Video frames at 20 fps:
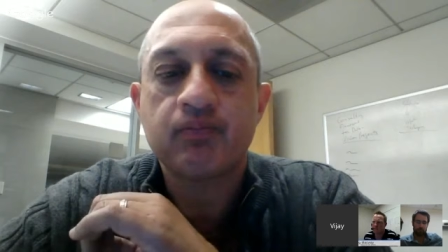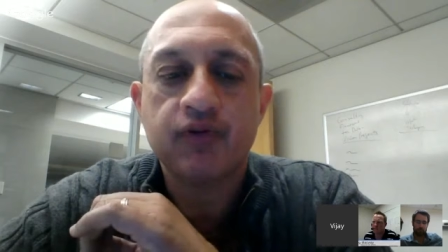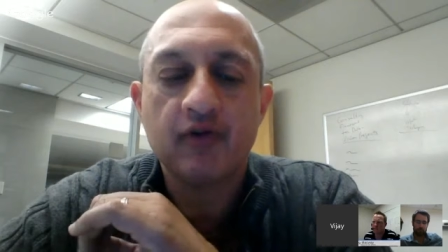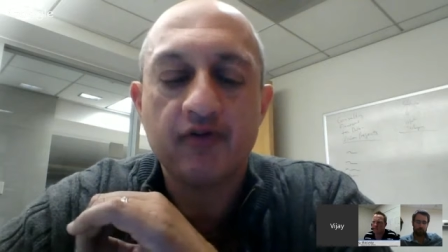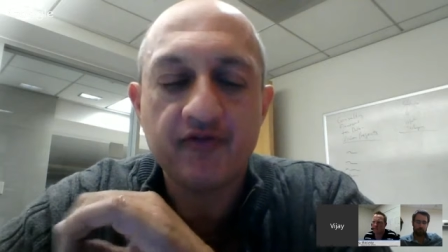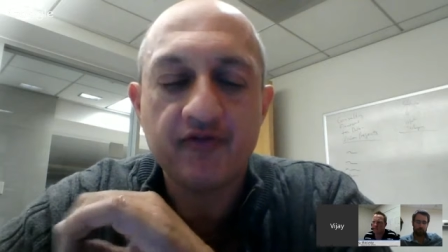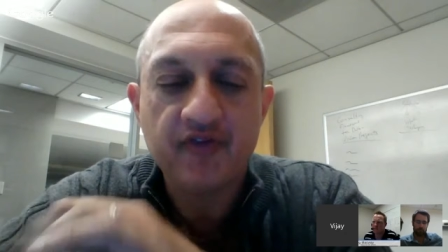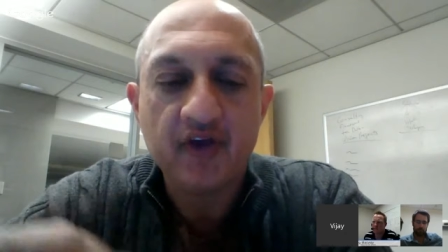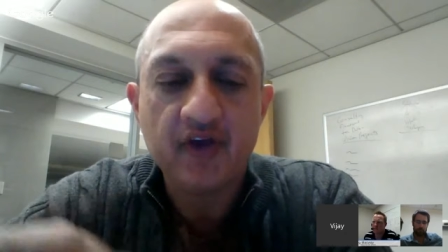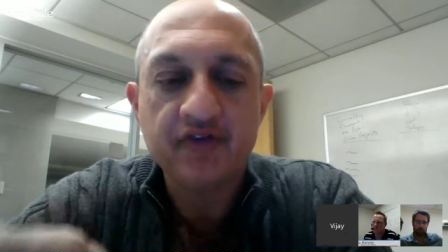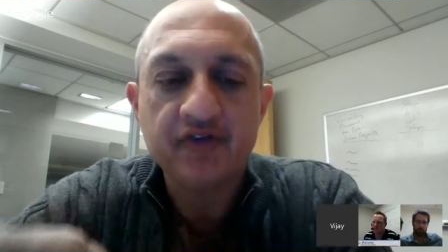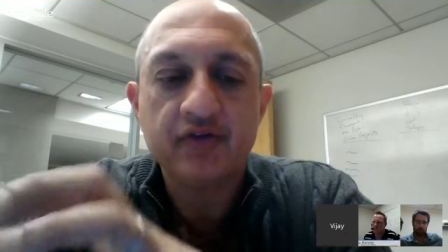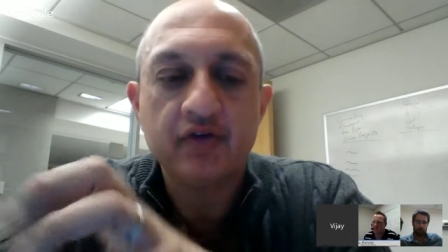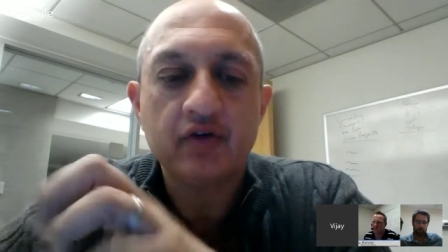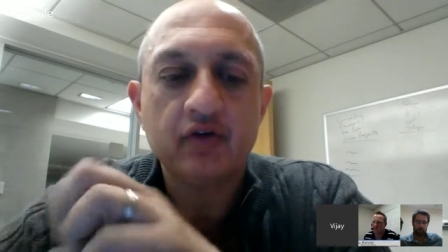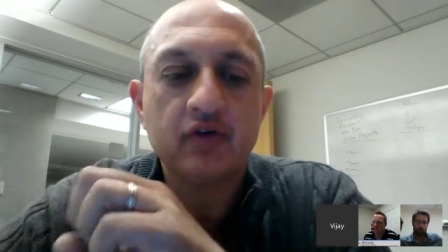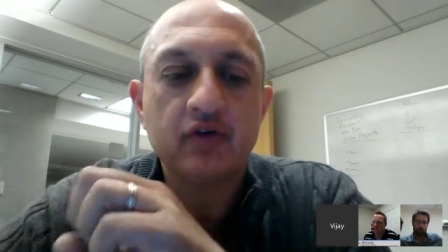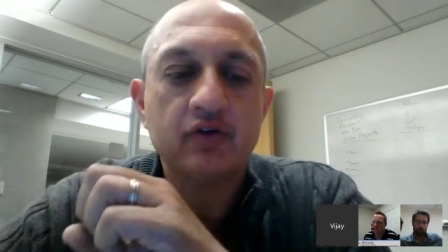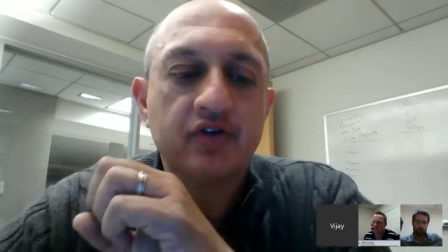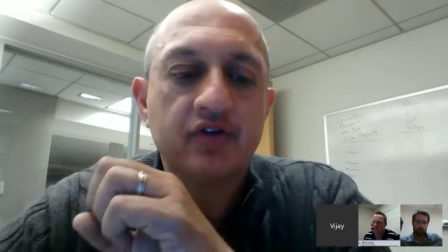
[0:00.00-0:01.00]

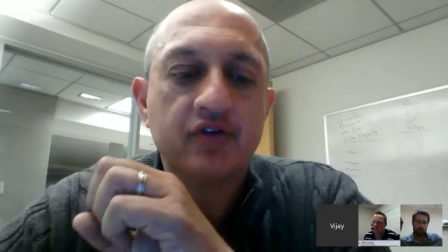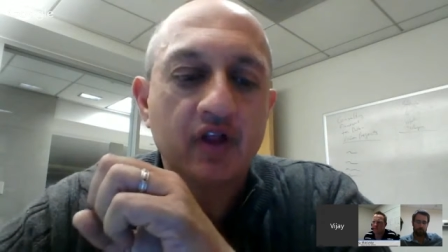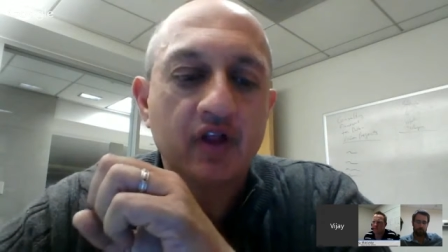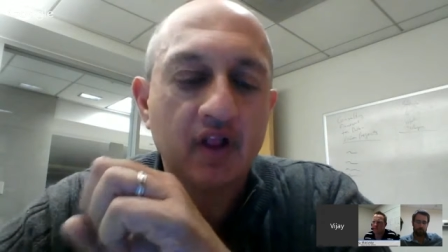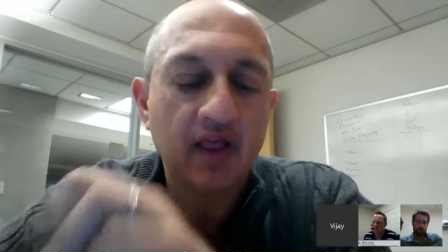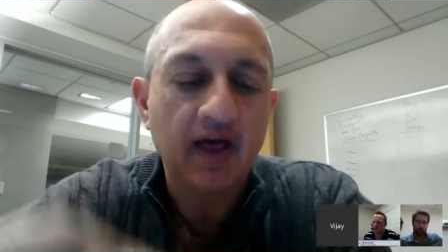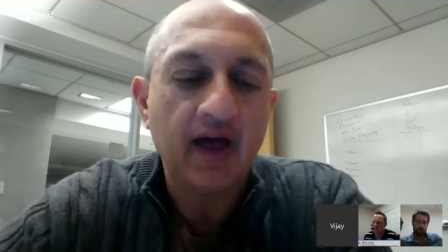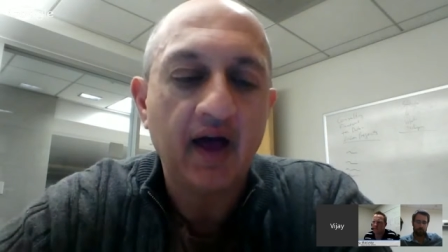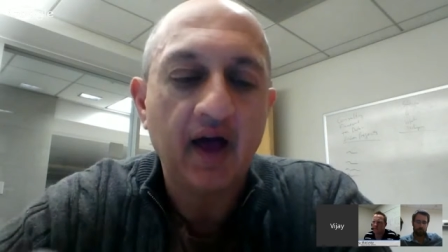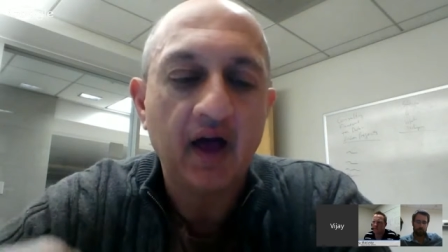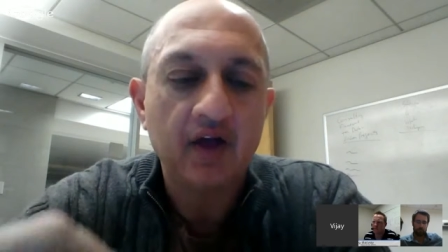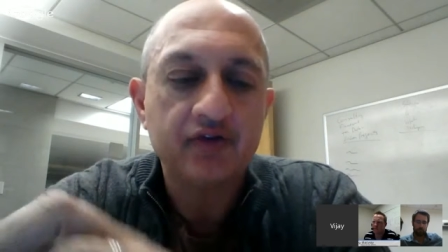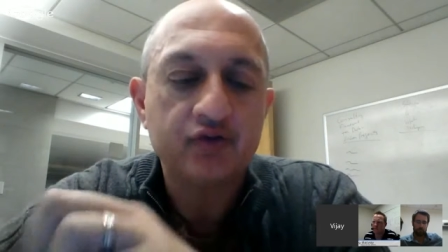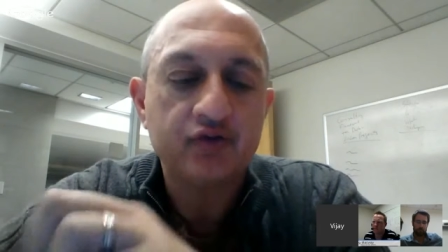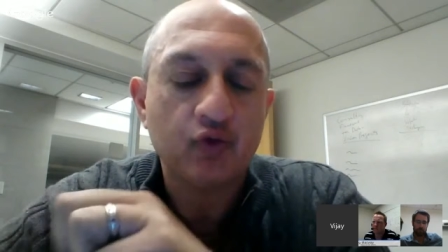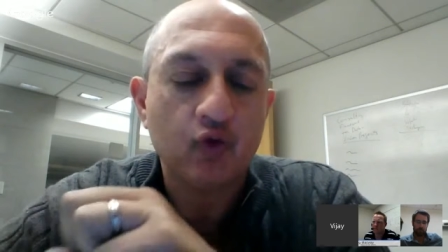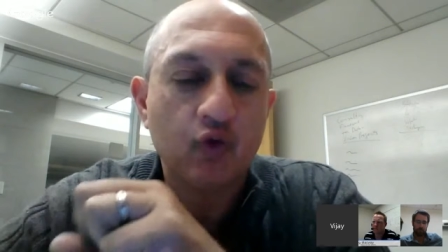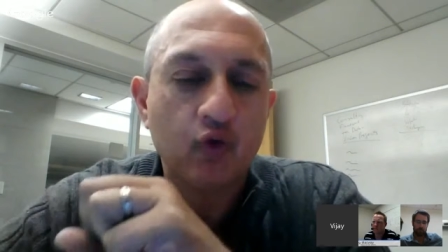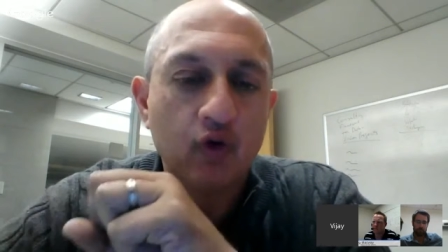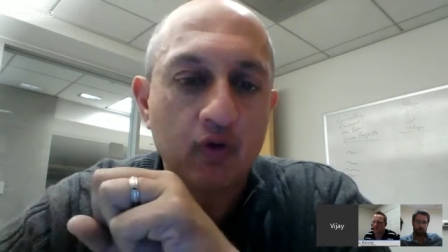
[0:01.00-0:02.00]
professor's
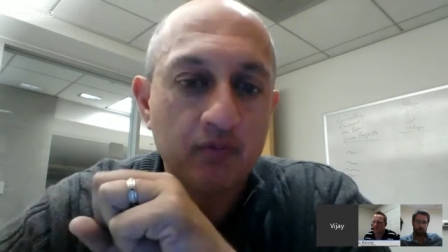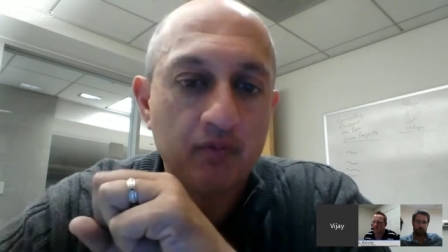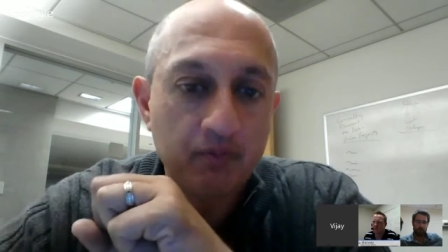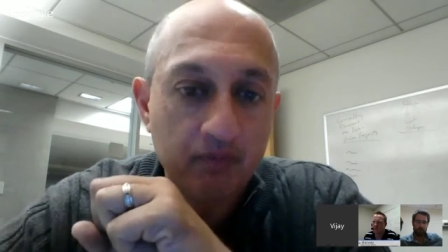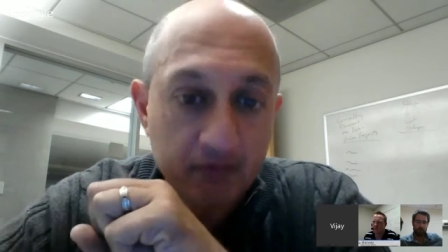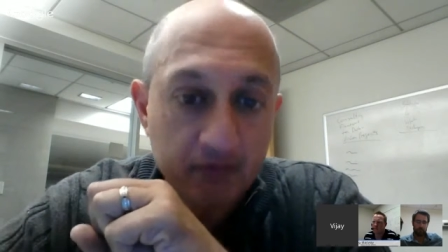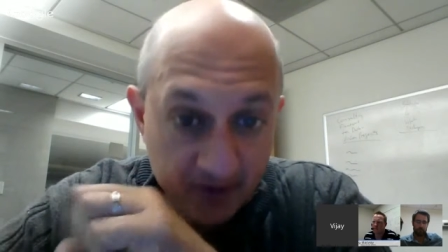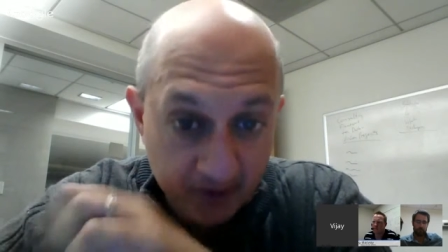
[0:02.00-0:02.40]
class or